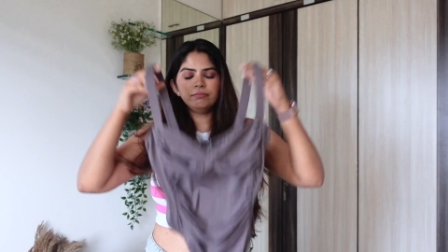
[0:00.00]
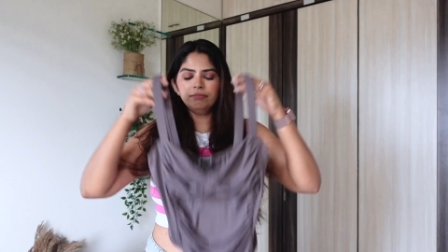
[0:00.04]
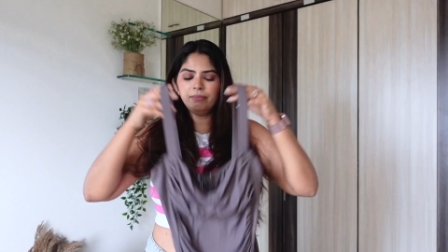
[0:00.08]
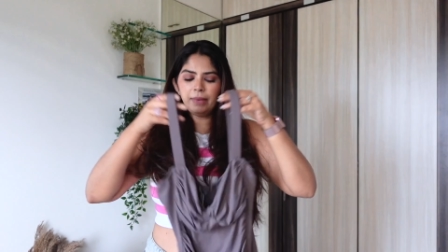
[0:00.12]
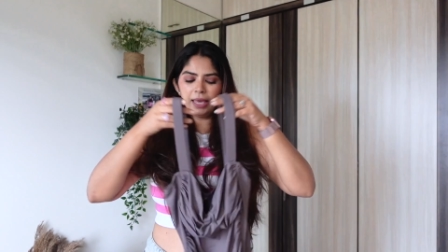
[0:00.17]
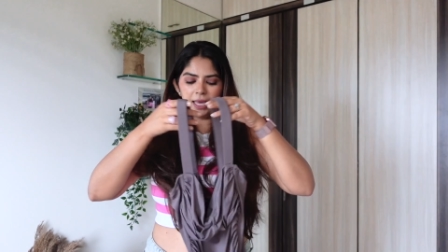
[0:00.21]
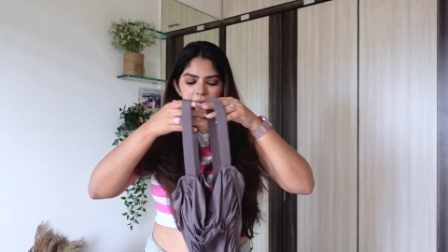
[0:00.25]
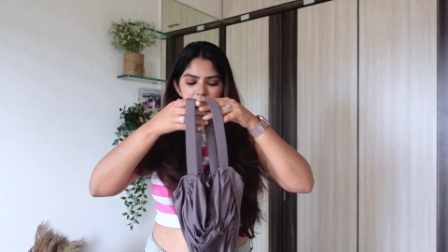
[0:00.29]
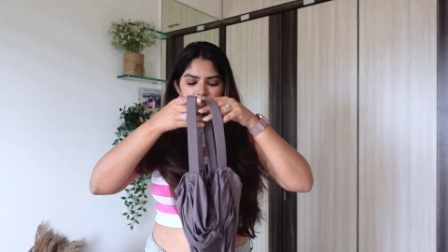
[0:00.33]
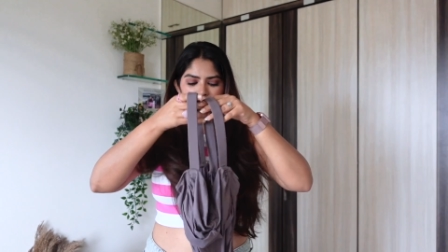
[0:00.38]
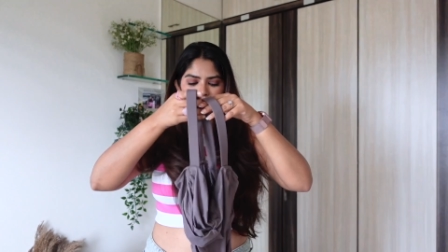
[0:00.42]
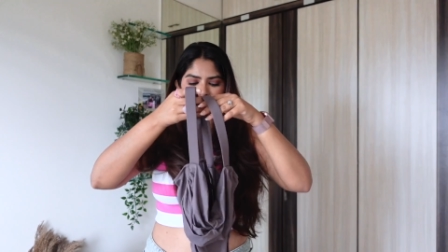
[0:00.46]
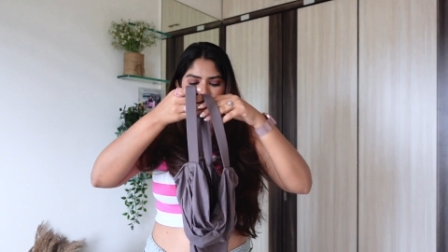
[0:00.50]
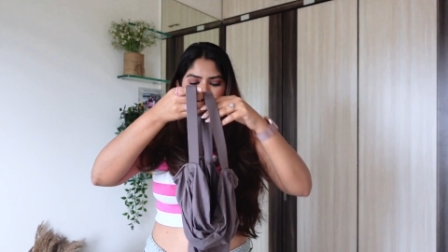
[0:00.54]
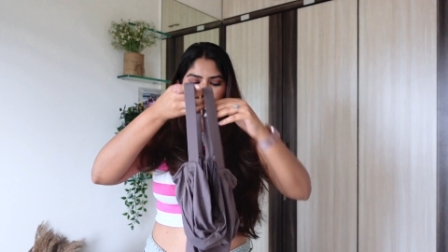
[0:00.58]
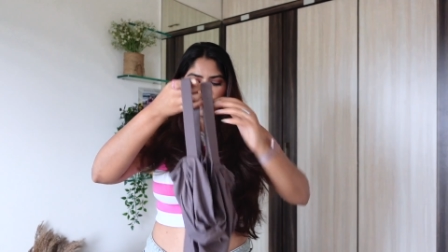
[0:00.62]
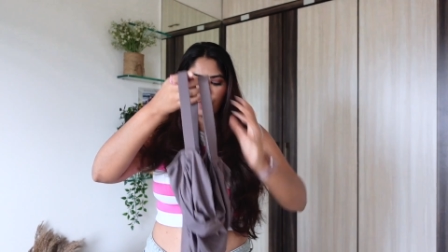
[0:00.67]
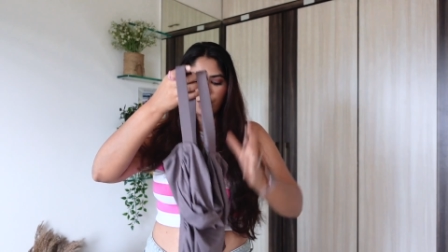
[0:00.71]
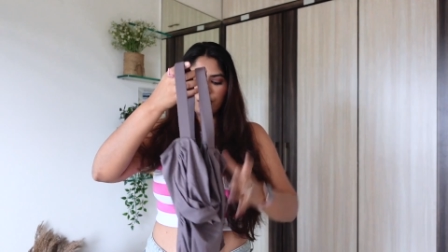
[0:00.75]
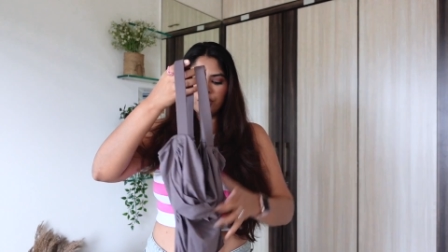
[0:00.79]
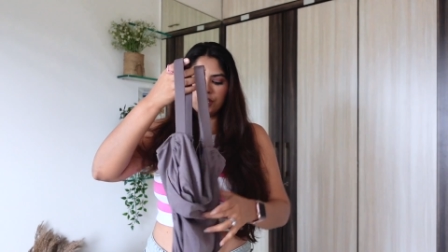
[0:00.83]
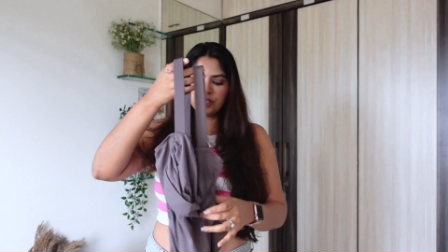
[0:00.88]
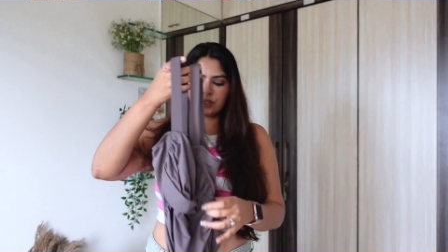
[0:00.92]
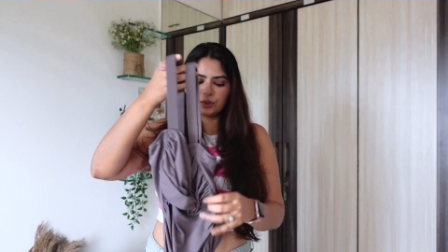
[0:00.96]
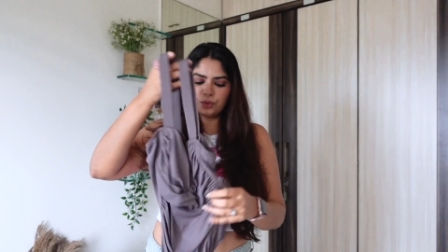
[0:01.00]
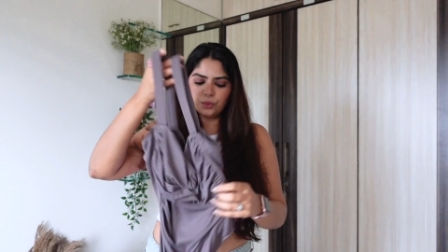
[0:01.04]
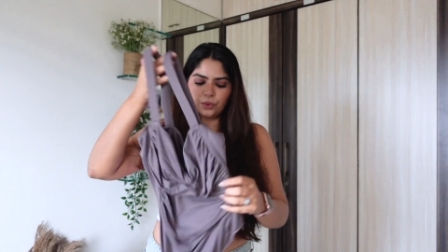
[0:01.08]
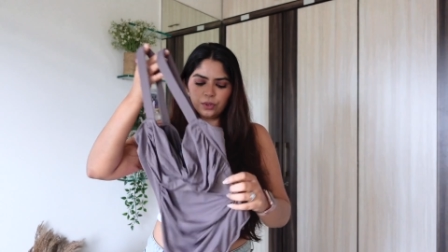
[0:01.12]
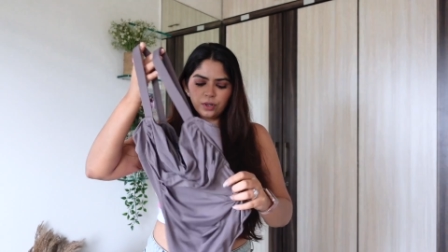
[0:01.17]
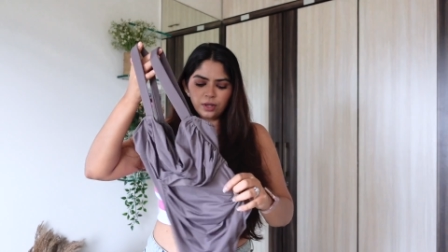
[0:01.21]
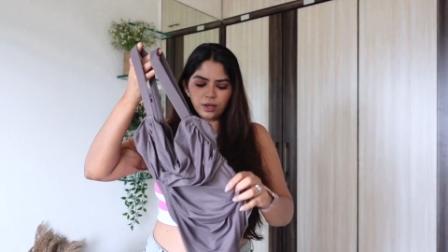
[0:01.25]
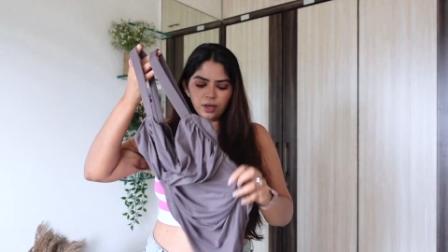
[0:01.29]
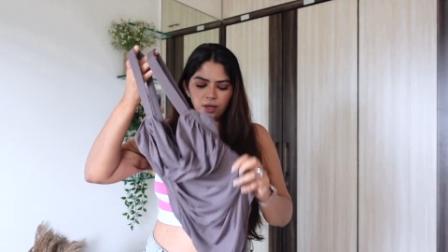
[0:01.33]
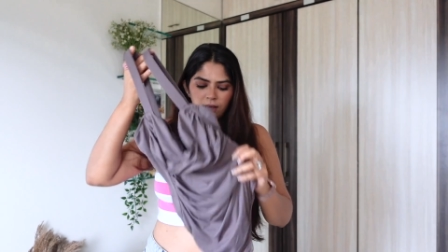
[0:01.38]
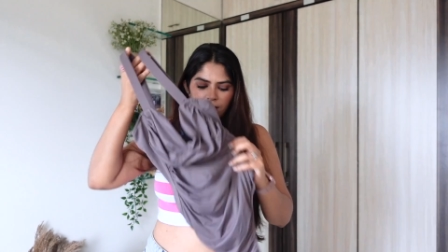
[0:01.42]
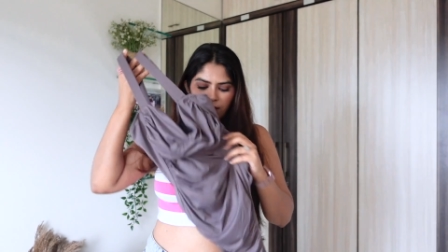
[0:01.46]
make this bodysuit
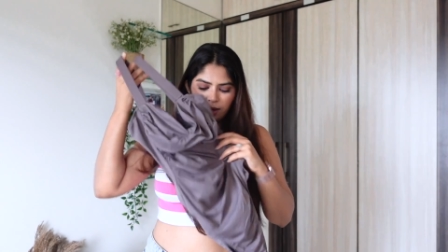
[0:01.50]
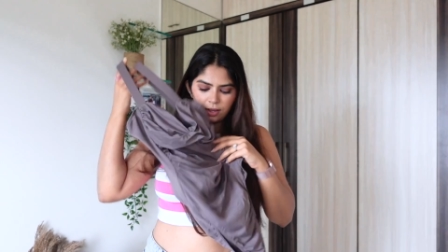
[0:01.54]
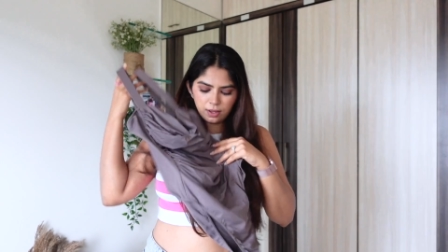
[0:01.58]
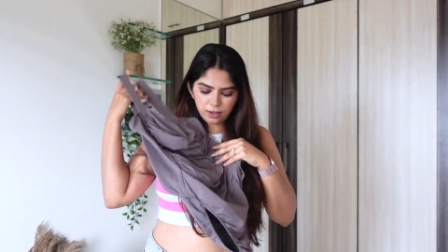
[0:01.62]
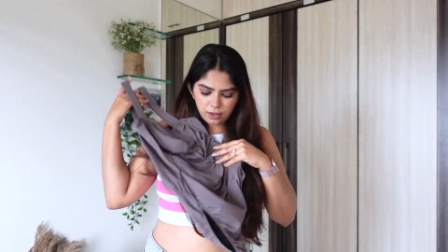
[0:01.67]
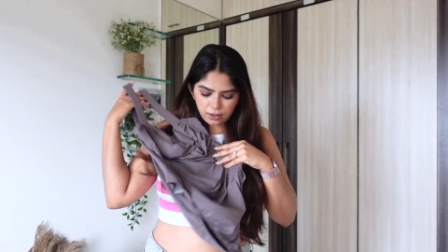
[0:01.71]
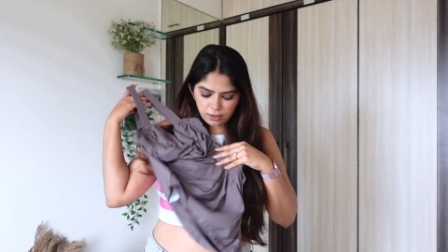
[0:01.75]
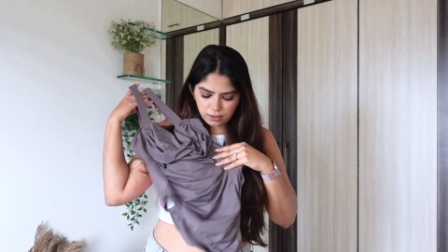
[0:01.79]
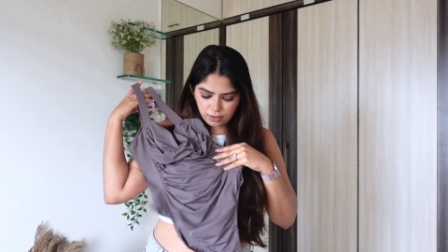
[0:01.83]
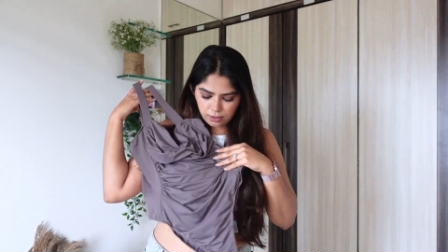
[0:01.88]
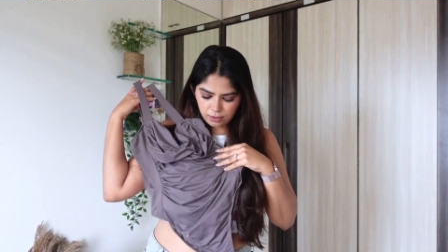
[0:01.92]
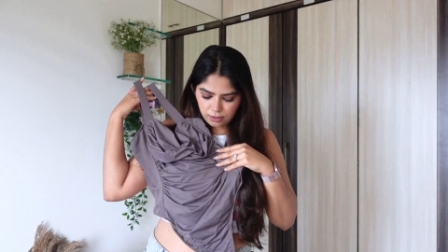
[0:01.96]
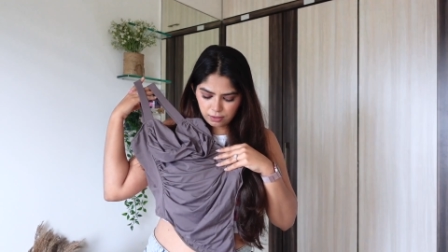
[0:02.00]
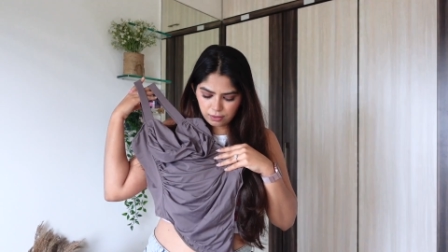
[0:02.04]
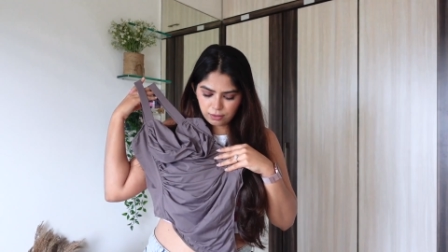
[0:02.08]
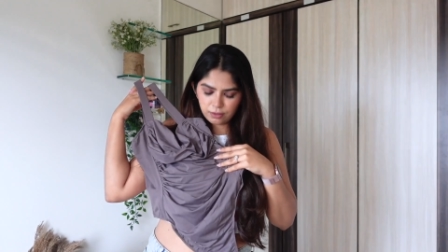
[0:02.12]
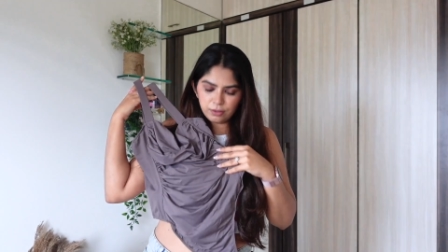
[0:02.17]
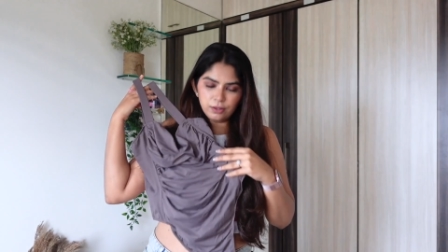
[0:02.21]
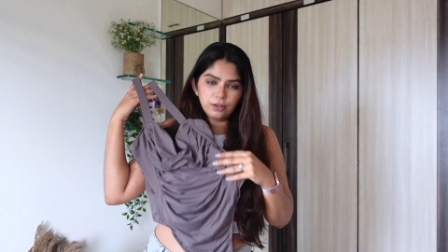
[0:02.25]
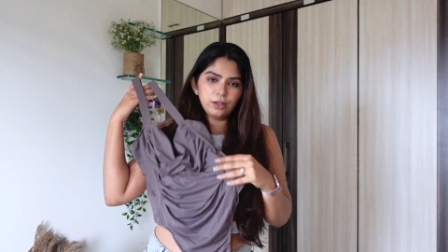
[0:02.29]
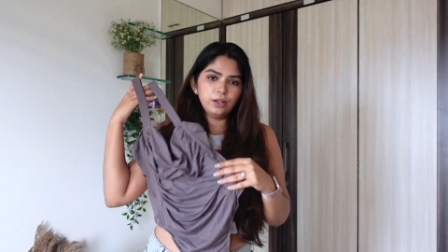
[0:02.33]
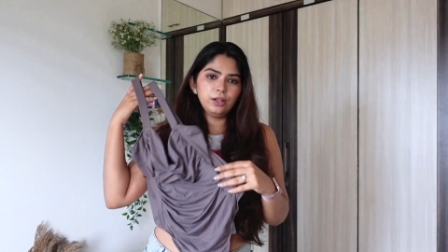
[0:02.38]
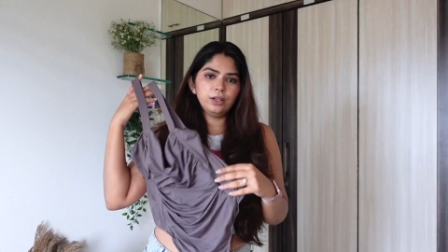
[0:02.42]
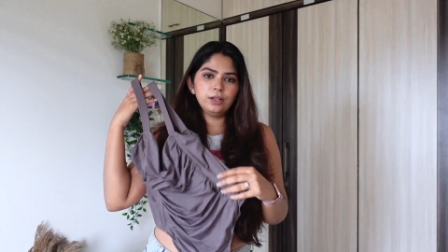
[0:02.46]
do